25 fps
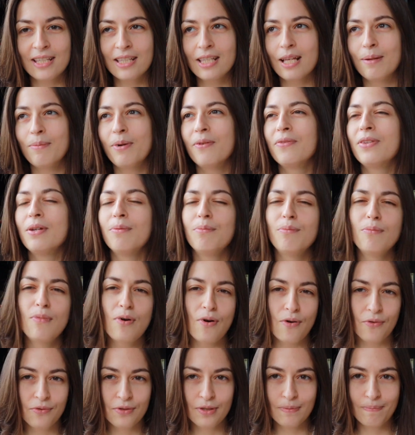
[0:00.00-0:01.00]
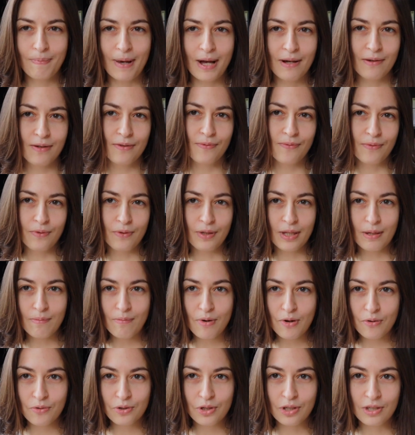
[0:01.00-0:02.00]
some of the most powerful
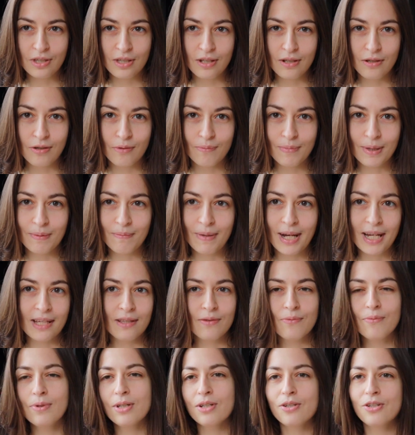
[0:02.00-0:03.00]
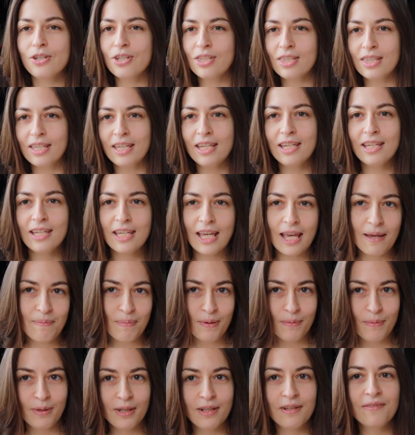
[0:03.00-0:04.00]
emotions in human mind we're just
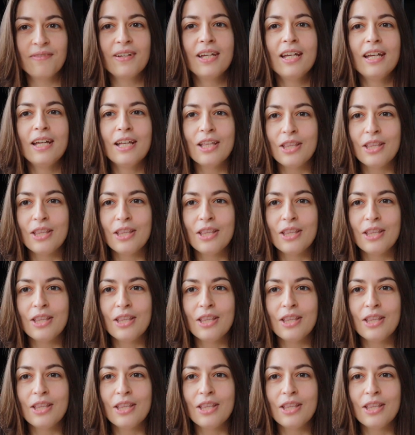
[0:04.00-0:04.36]
incapable of